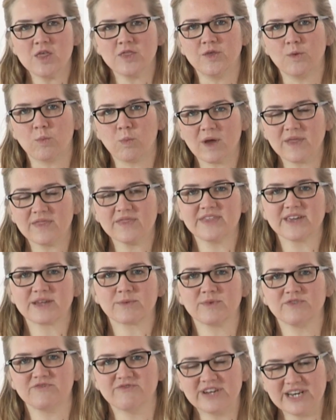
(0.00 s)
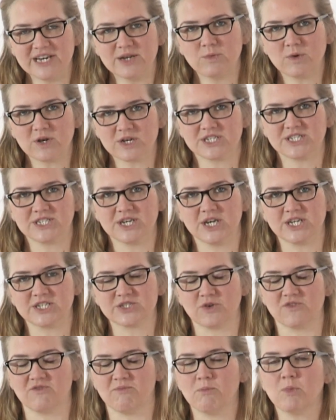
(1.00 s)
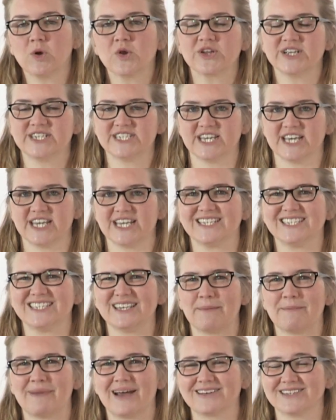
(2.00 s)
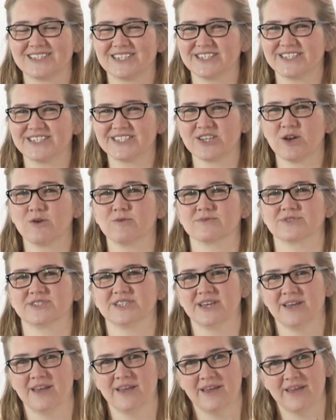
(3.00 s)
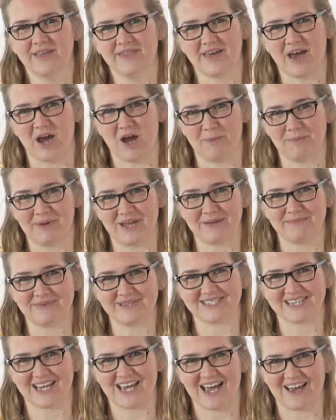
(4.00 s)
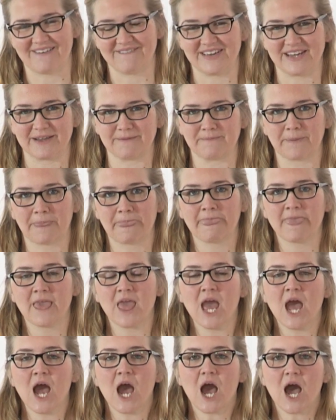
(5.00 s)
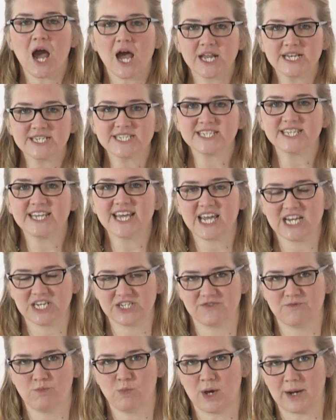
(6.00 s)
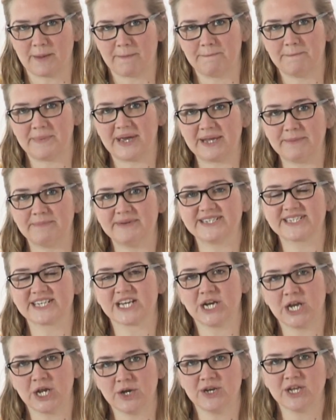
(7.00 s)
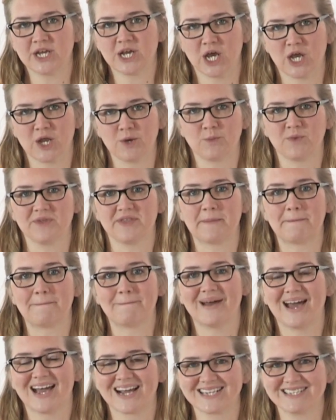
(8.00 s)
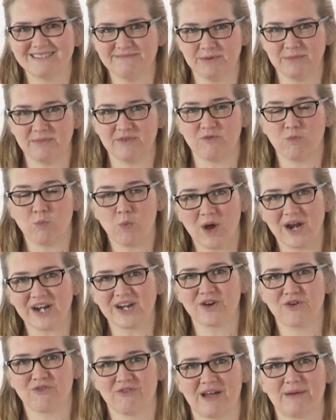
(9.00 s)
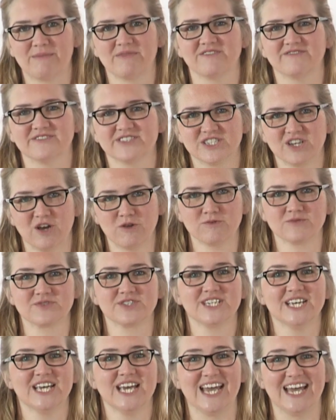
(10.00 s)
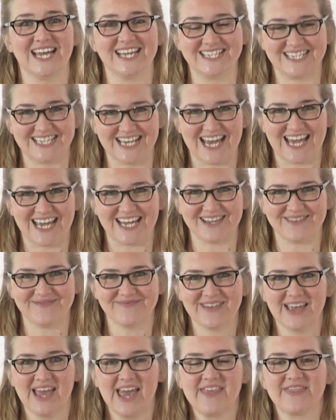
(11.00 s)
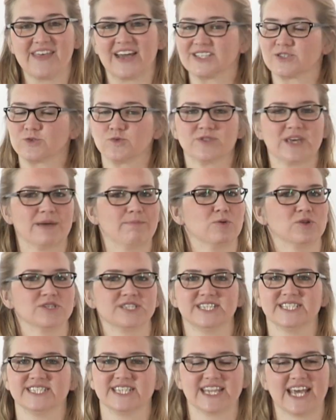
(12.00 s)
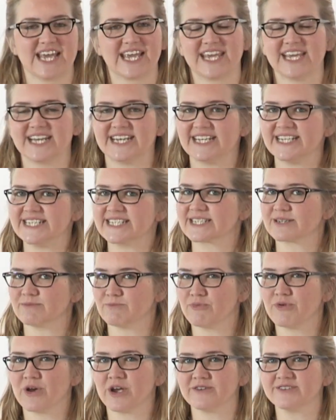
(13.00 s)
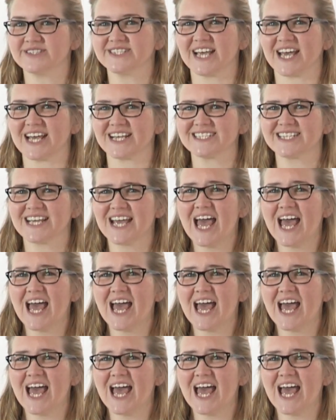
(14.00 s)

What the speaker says: The one thing we really want to sort of monitor is the amount of salt that our babies are having. Under the age of 1, babies can only cope with a maximum of 1 gram of salt a day. That's all their bodies and their kidneys can process.